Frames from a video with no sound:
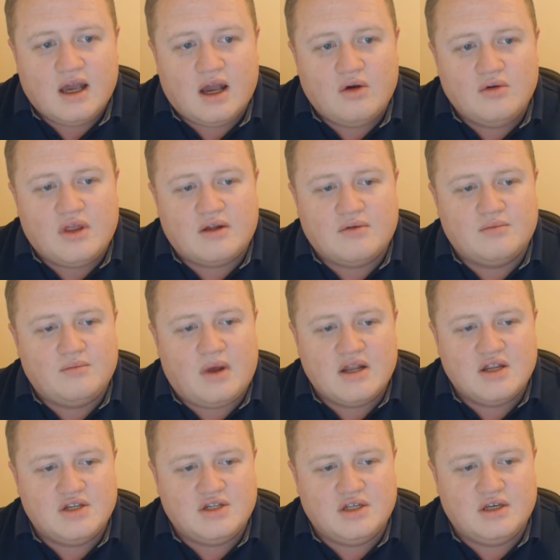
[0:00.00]
How that
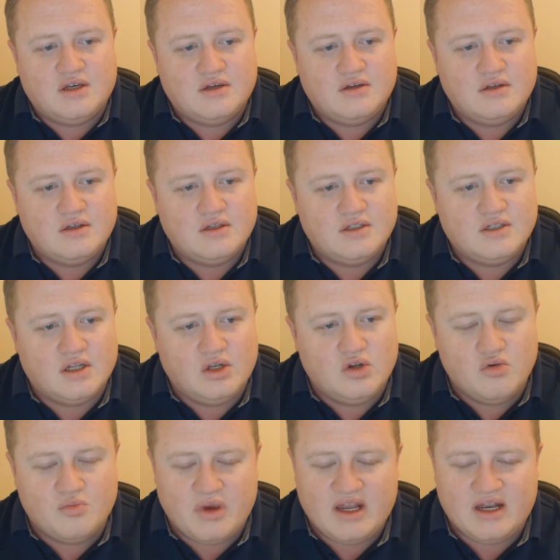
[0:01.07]
managed to
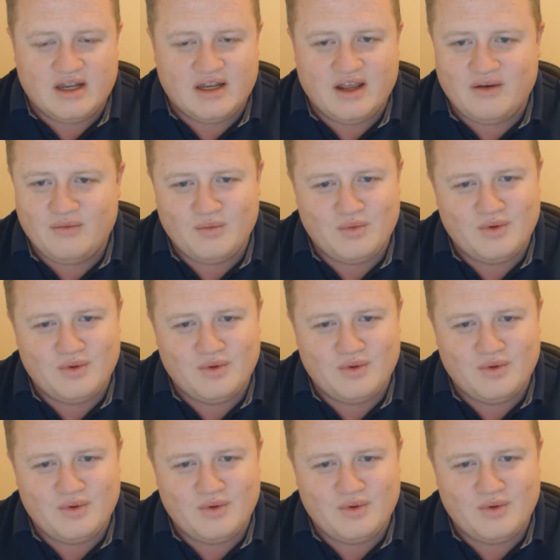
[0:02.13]
loop in, and